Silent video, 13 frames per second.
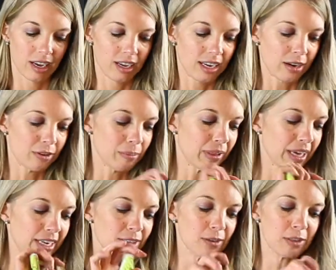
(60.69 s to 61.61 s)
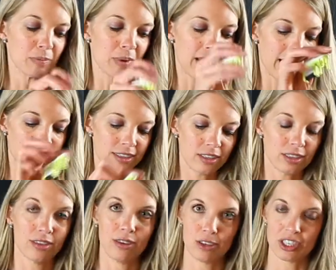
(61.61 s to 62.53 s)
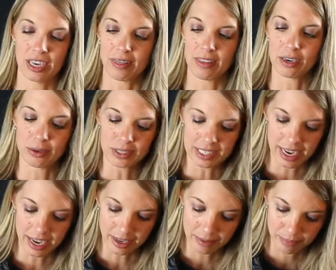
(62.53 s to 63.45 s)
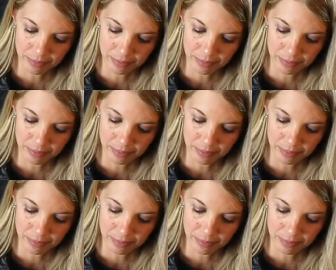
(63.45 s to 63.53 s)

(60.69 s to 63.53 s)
Now to replace those pads, just get the new set,